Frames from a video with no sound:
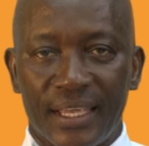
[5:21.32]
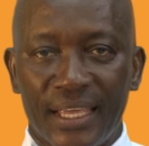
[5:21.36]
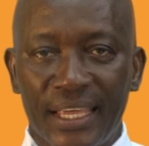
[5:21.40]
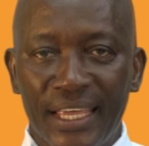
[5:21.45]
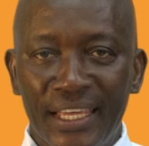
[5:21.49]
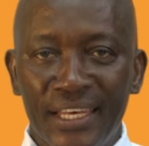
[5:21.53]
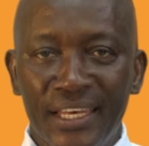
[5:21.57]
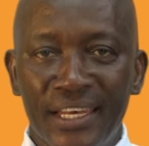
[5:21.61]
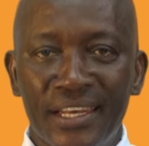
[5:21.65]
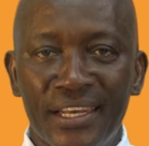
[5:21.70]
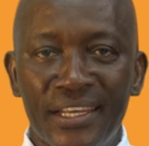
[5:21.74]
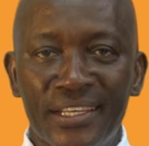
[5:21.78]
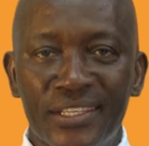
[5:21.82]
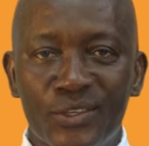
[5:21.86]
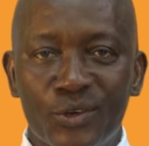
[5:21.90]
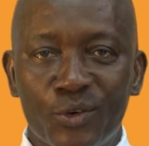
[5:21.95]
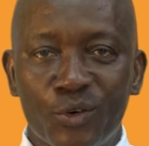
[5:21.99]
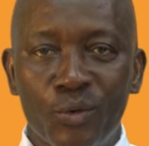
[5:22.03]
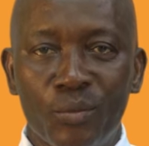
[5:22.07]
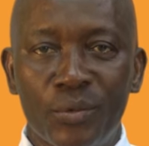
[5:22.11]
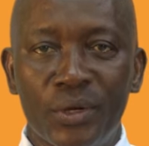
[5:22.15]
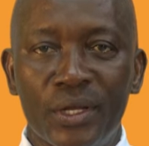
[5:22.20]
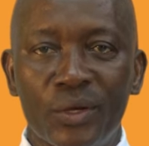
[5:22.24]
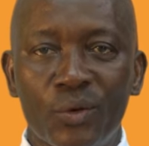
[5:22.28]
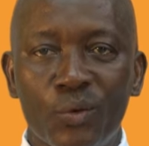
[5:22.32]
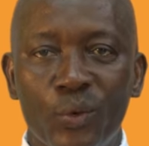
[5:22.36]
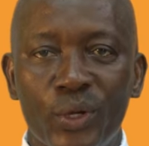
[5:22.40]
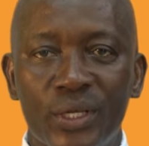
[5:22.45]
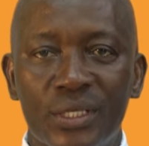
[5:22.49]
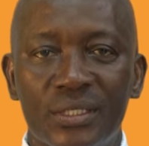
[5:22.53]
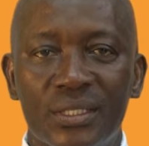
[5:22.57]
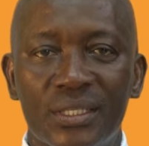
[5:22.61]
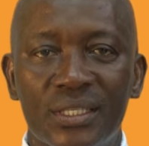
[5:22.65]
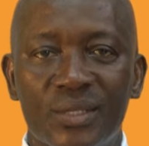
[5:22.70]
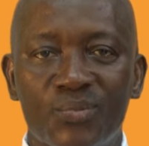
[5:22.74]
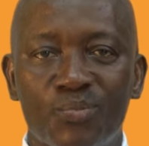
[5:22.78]
Indiscriminate
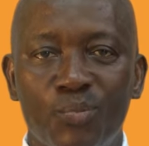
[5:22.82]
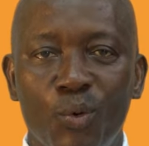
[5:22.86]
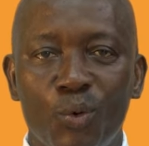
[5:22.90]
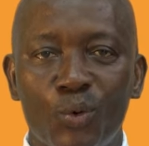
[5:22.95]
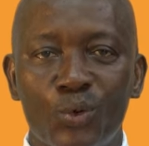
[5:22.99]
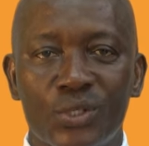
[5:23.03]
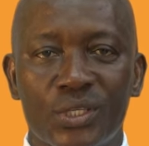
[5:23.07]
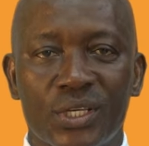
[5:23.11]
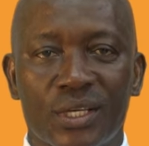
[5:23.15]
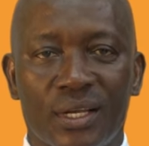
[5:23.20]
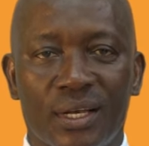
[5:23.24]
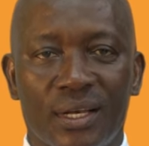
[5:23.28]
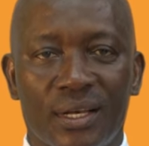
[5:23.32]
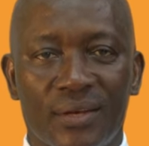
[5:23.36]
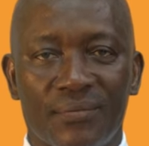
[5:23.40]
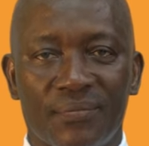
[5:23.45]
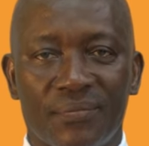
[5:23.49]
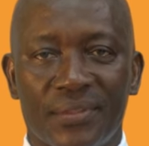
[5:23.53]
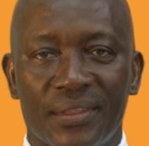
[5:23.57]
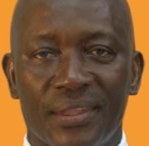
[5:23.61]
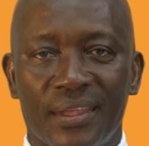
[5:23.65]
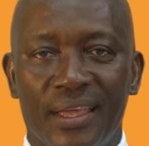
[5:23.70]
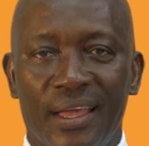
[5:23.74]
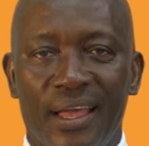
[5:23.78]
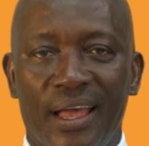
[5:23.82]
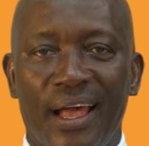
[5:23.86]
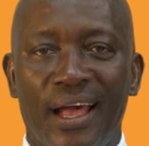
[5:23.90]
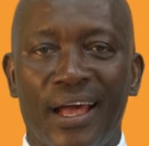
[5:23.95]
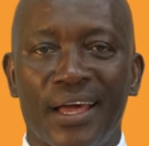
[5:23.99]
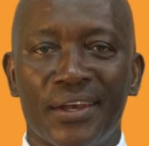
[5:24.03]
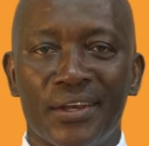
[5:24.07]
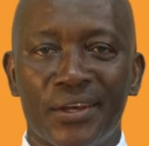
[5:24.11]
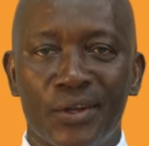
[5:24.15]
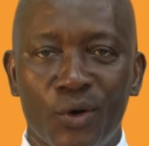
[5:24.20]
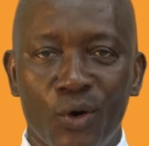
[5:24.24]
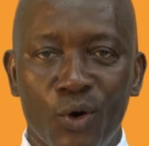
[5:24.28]
waste disposal
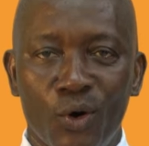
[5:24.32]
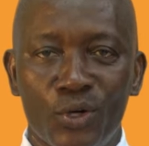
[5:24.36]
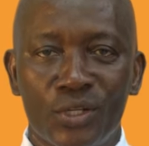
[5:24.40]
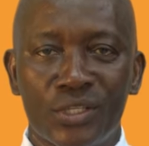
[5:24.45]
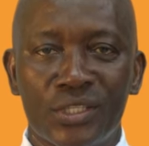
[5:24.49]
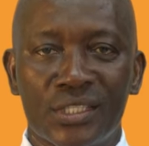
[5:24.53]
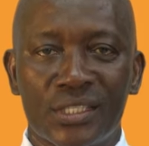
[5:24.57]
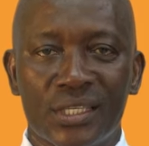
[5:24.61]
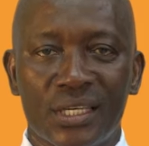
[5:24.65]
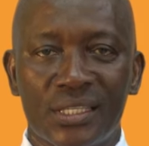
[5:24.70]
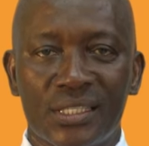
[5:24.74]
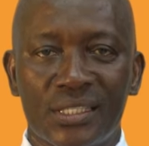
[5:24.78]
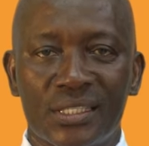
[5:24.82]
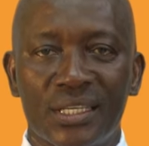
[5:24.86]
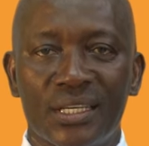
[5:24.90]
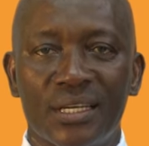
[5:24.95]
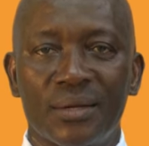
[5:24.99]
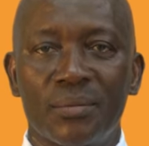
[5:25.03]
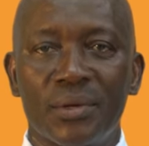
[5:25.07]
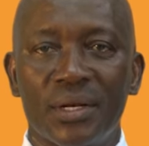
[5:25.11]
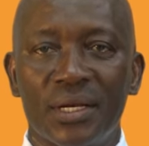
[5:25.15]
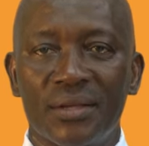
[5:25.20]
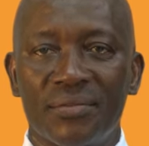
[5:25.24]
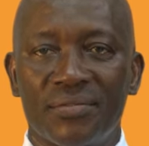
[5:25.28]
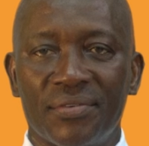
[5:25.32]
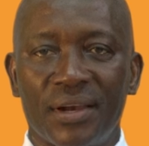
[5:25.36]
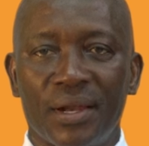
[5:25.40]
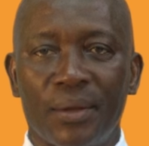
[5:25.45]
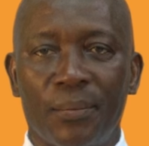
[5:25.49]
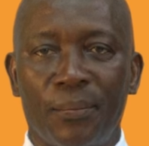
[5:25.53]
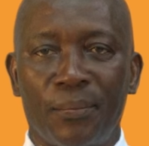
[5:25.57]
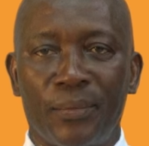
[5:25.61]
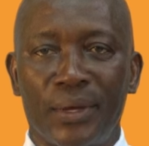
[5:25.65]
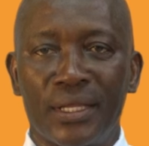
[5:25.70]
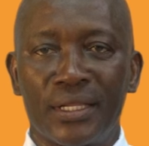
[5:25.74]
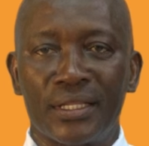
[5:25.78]
and unsustainable
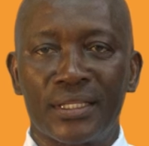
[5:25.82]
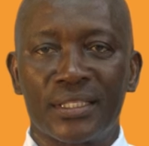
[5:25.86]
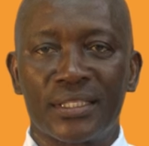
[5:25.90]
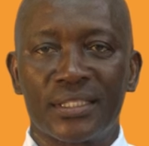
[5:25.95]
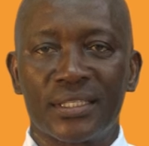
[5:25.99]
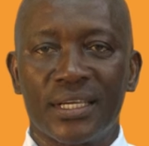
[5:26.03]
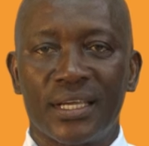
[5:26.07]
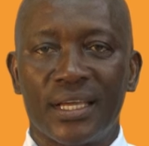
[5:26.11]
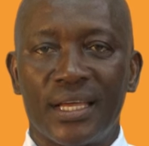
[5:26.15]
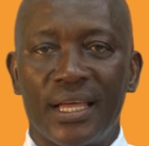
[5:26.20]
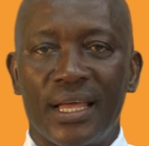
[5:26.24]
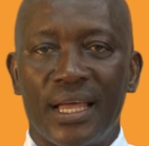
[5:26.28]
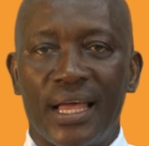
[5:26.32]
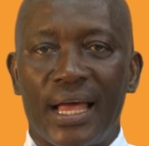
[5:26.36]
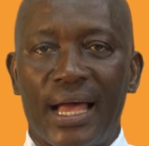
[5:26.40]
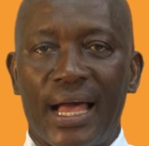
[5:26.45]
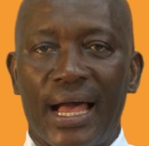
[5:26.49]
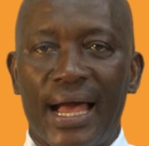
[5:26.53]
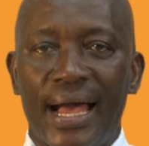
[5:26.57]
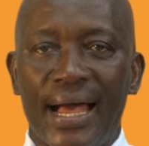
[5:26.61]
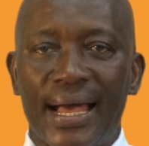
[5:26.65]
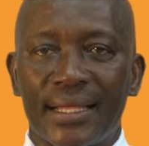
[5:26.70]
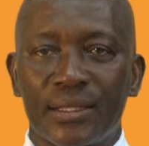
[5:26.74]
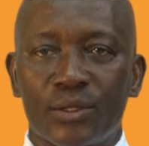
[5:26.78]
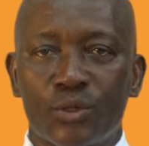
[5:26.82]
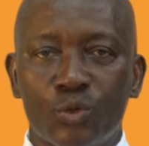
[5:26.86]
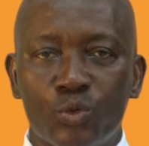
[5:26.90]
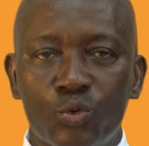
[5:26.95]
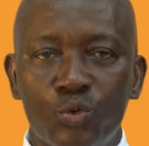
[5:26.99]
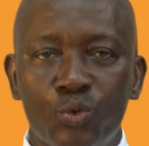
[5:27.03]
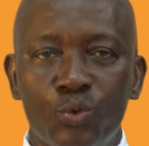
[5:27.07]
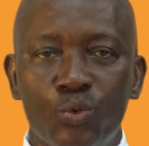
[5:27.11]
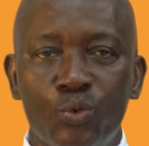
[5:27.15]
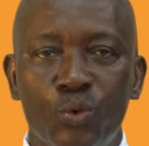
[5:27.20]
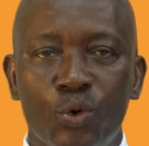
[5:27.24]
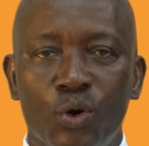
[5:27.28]
development are
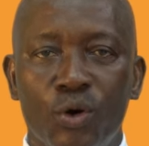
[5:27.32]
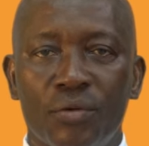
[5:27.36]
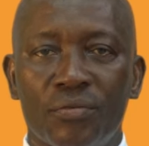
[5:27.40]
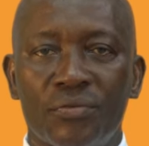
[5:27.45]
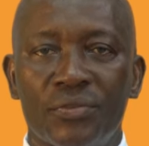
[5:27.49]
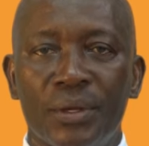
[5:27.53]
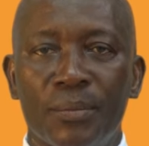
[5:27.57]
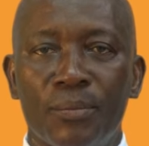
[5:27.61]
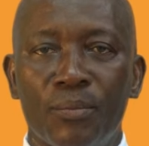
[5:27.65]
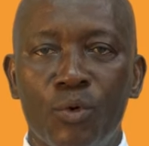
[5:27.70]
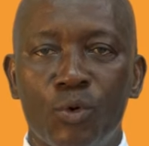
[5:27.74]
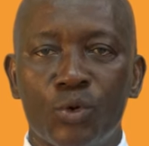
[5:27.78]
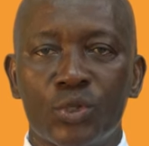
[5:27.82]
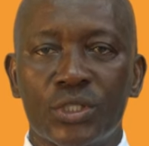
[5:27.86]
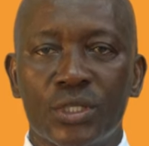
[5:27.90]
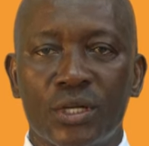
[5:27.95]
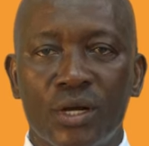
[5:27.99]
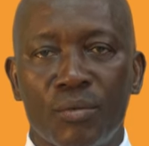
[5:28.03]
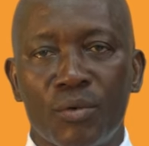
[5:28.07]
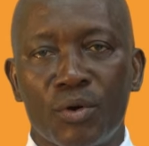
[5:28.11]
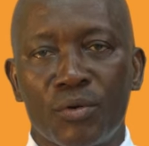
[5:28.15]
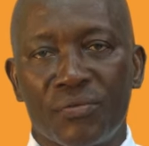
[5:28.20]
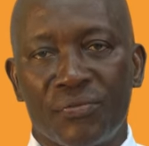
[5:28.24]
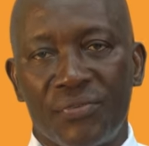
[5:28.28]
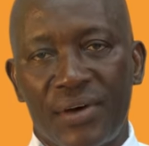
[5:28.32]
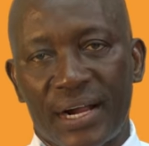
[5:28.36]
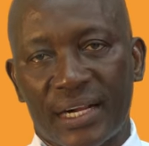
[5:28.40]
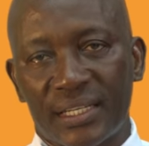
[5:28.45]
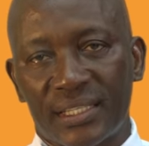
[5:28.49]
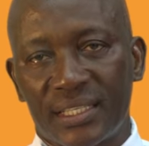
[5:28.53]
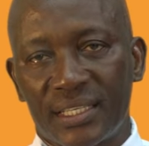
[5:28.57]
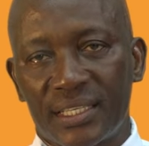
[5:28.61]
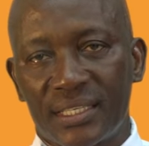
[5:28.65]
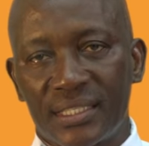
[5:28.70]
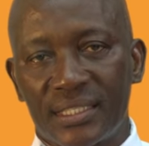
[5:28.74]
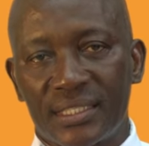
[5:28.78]
two of the most common
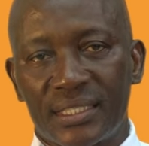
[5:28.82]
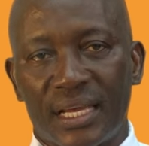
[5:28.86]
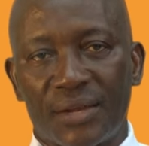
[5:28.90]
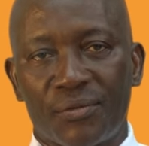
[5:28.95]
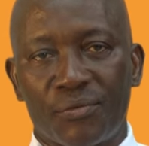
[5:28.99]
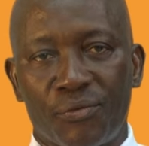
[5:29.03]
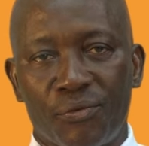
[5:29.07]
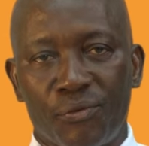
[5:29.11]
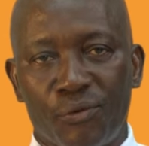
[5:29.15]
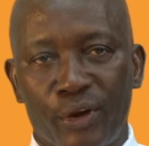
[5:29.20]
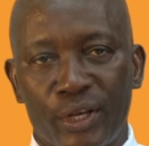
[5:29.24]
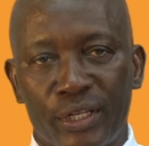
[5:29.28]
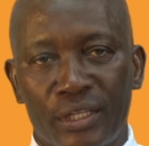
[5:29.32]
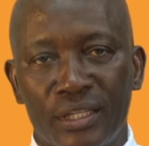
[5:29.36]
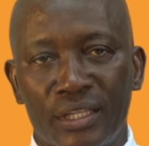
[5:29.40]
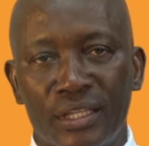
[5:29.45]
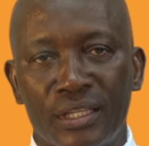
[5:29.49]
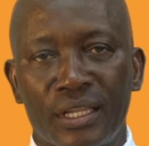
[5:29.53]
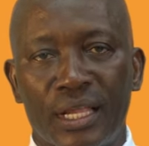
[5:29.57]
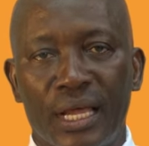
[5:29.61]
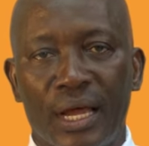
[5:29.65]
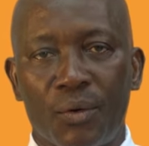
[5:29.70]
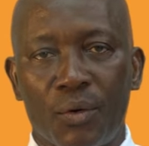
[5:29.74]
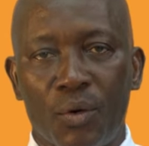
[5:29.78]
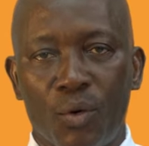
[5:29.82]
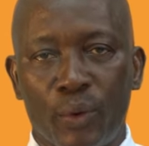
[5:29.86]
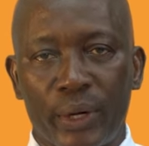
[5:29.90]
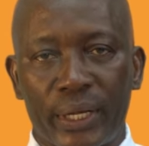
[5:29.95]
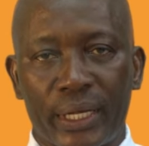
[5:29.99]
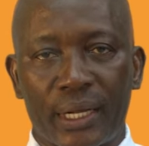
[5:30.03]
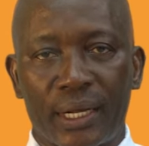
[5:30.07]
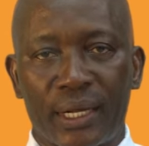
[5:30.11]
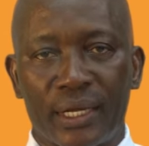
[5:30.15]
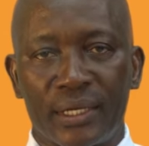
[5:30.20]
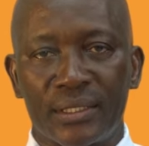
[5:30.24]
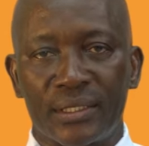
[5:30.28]
factors that threaten our
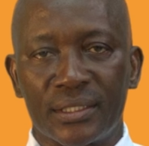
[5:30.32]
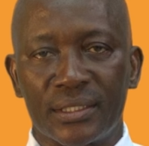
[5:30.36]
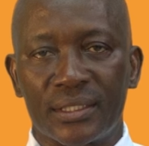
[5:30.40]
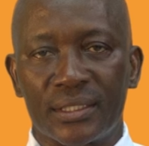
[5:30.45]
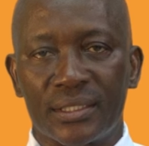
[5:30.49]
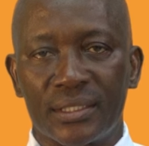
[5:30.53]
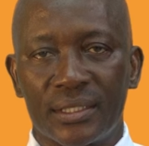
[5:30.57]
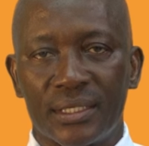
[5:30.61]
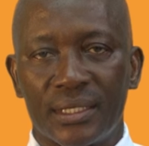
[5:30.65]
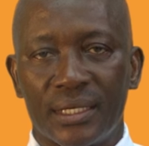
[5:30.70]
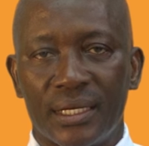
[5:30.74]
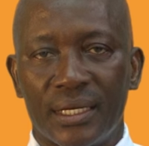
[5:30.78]
wetlands.